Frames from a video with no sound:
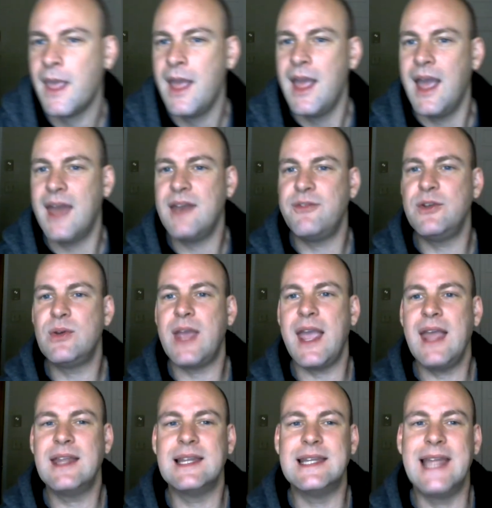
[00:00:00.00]
And if you
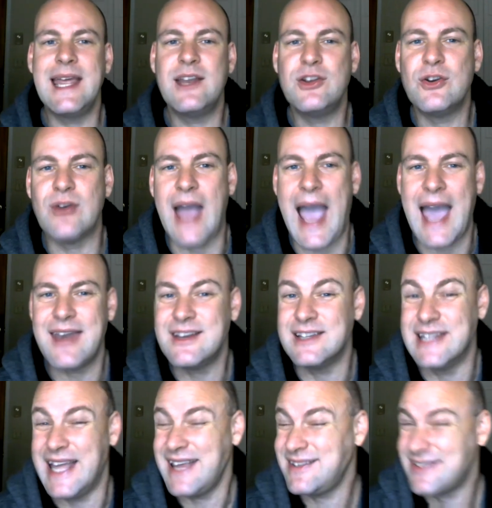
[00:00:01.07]
can't let your
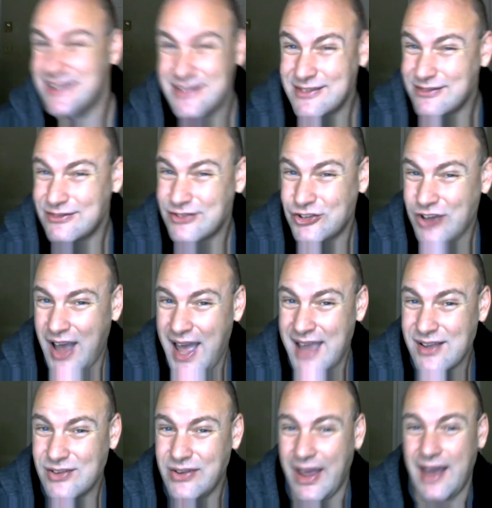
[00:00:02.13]
adolescent
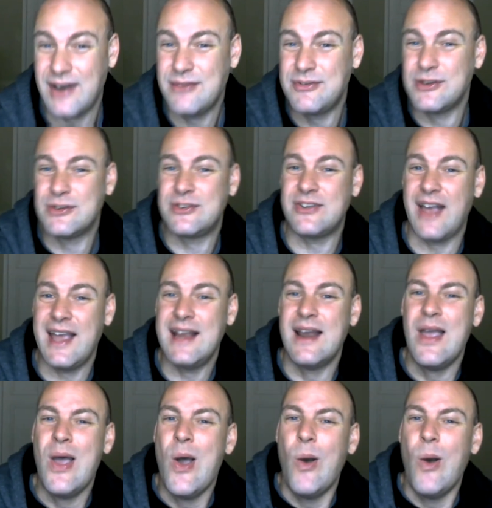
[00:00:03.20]
child out of your sight,